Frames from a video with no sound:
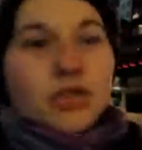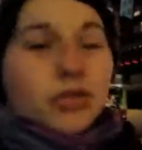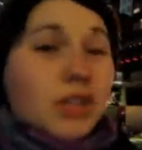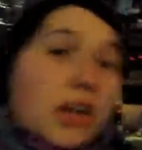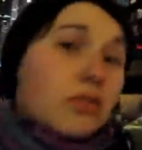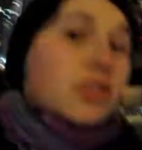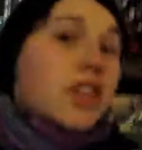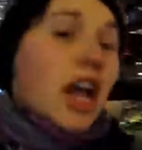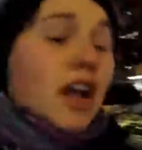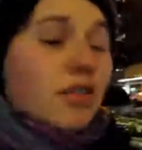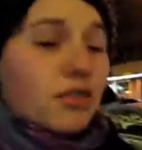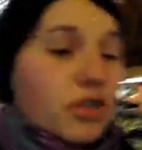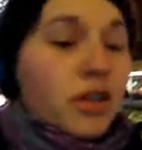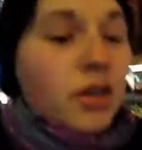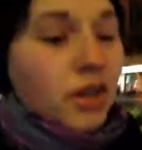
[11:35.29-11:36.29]
to
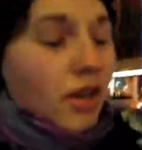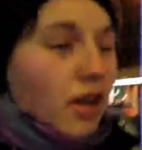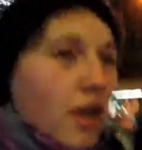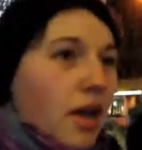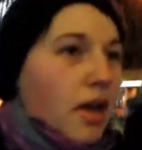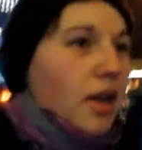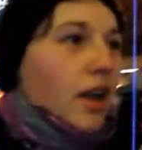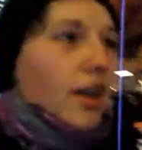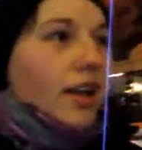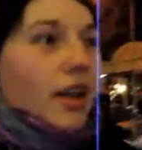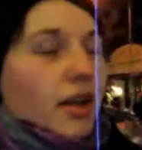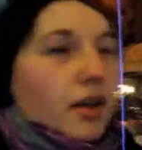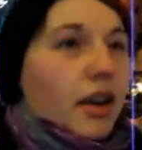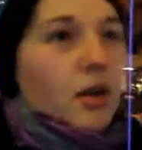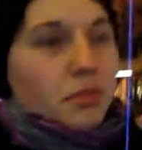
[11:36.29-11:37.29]
downtown
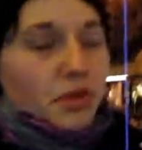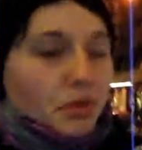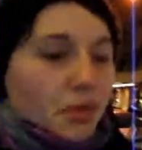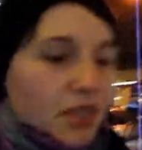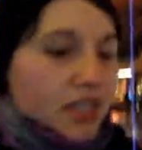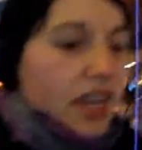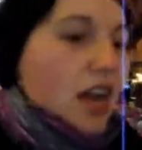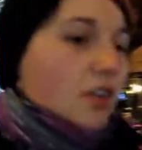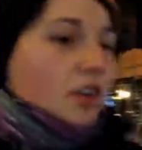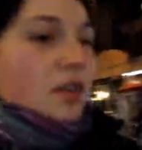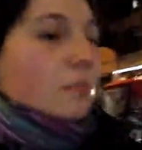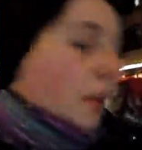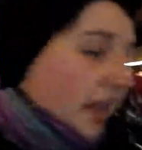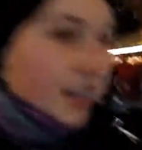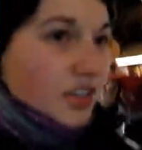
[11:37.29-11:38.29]
and up to midtown
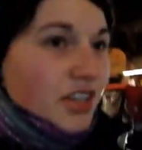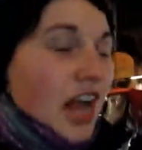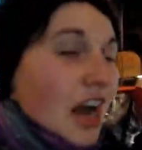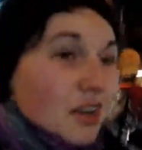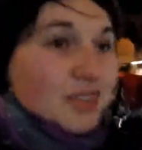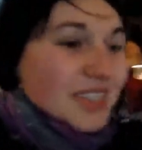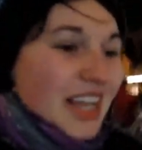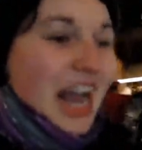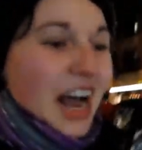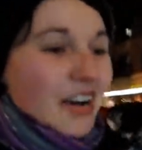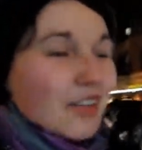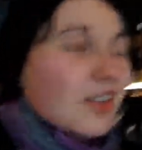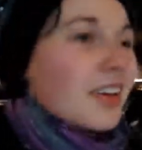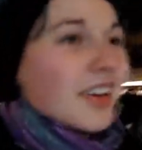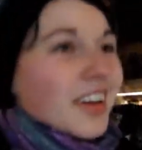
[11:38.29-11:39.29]
and back to
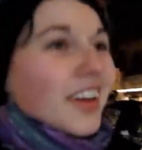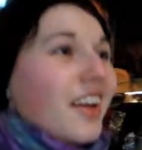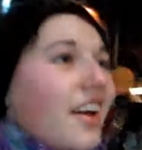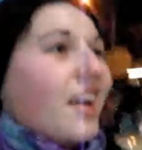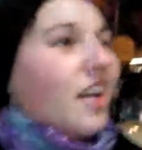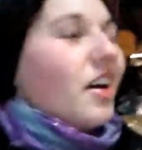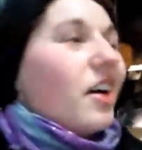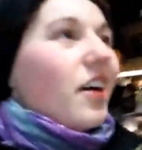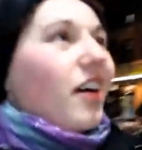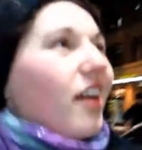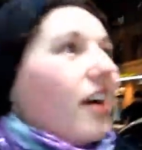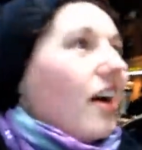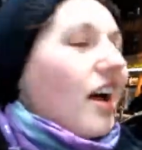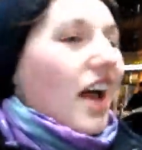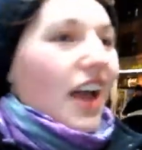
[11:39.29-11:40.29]
downtown,
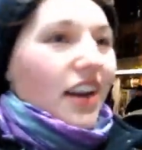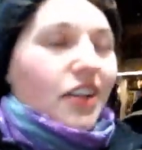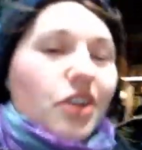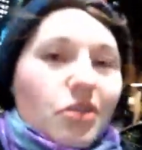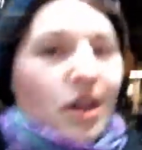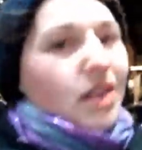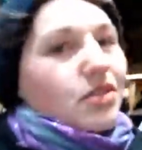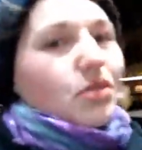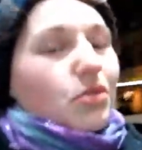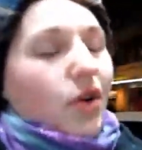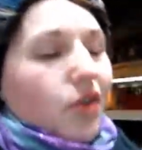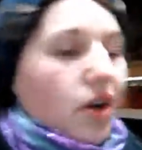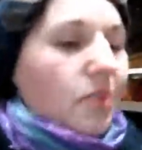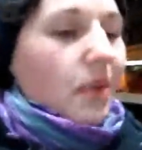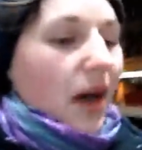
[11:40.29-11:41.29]
and I don't have to
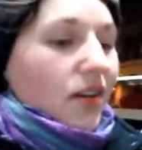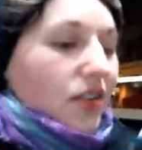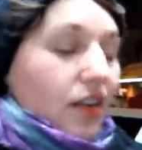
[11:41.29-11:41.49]
worry about